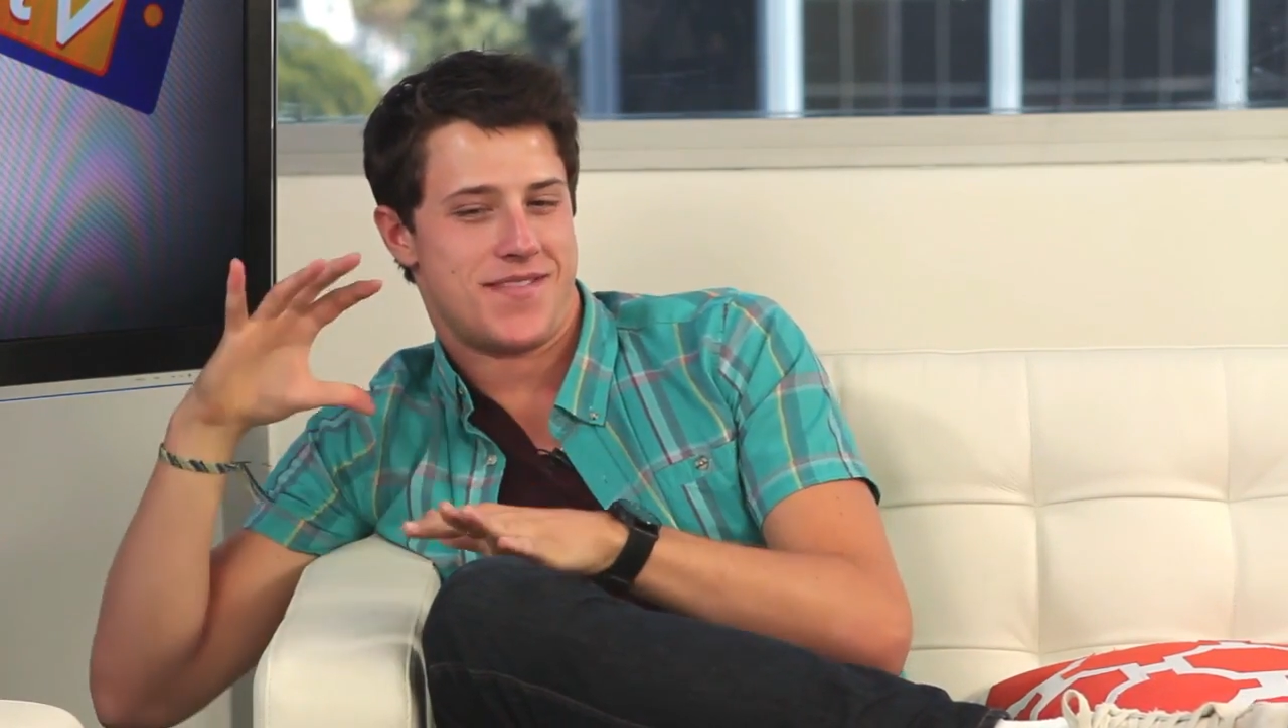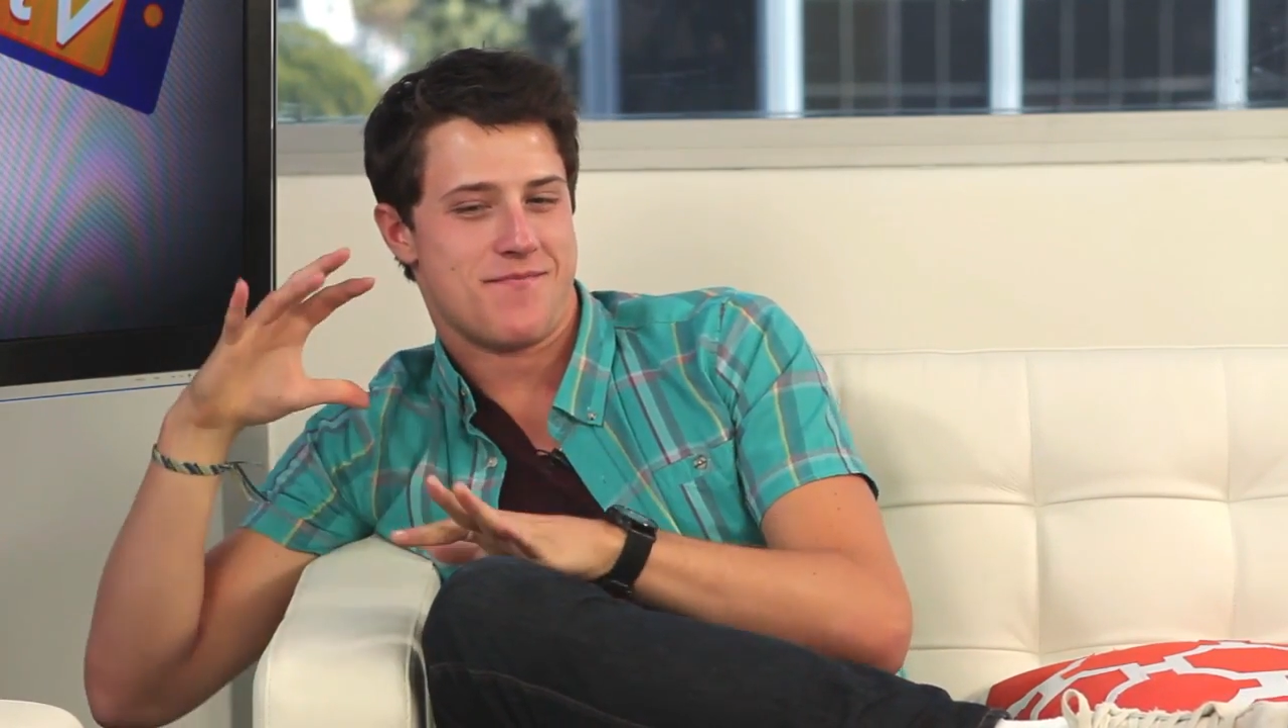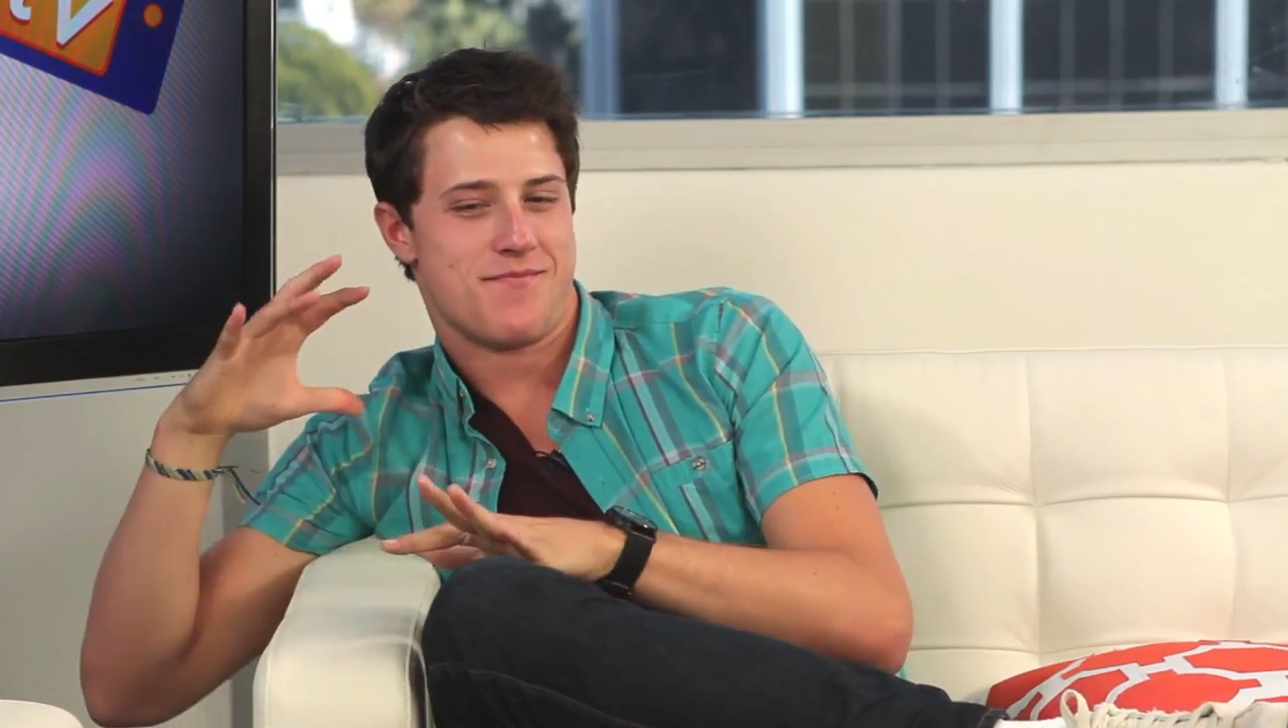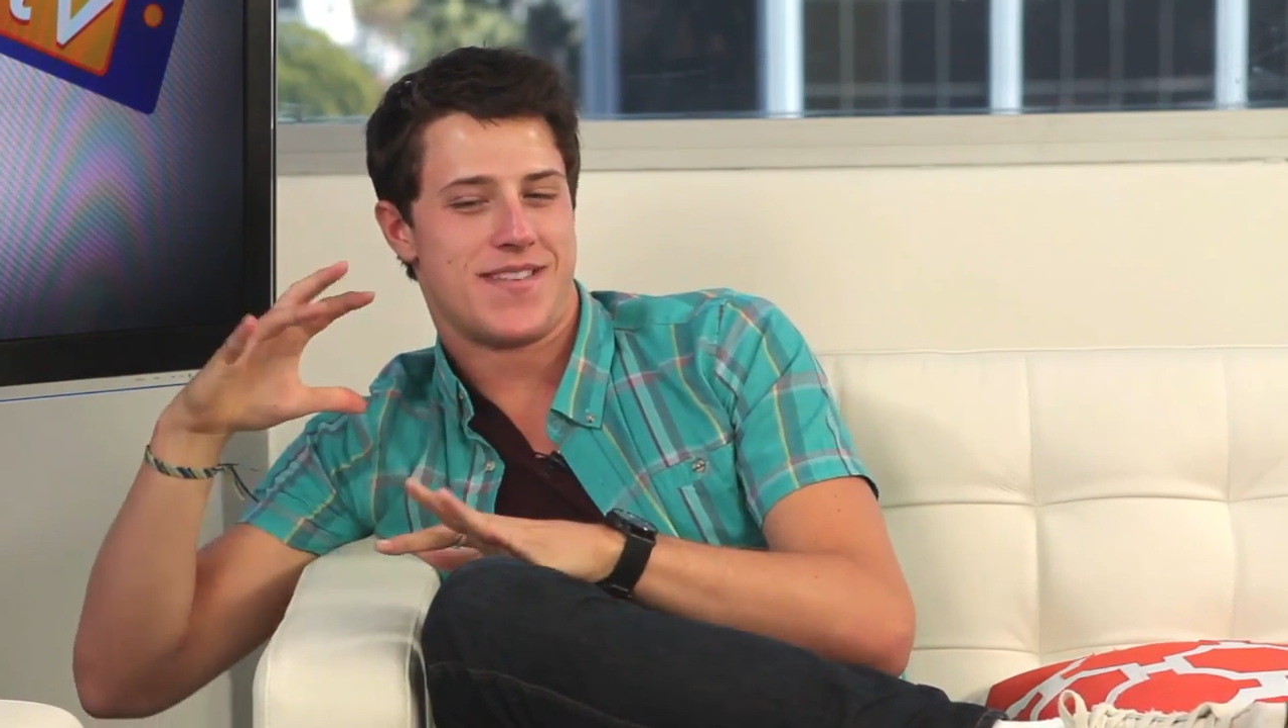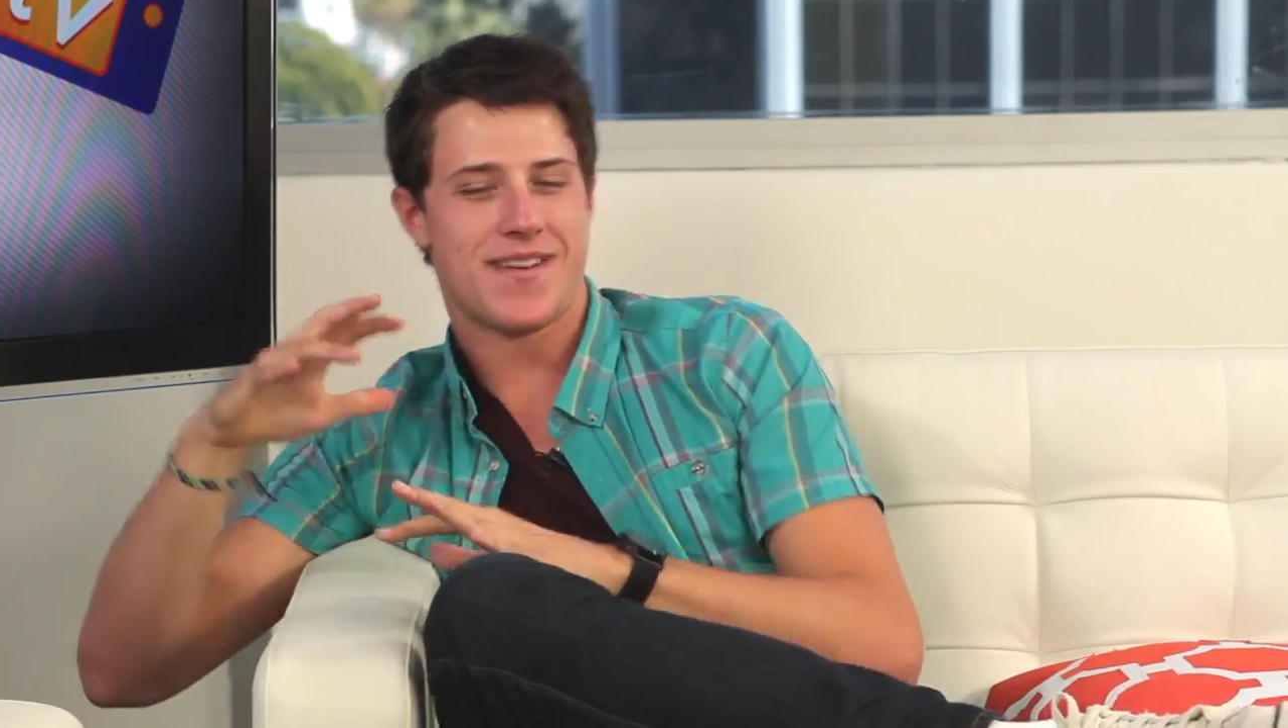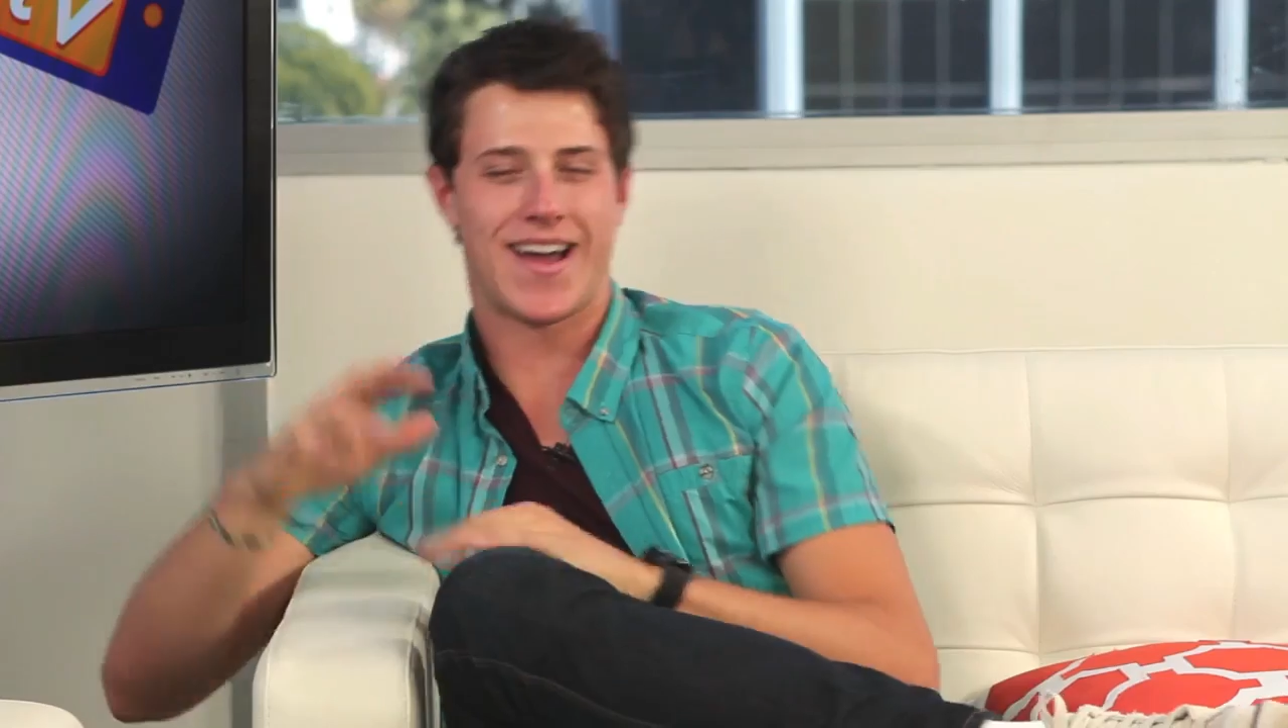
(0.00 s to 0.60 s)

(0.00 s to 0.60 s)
some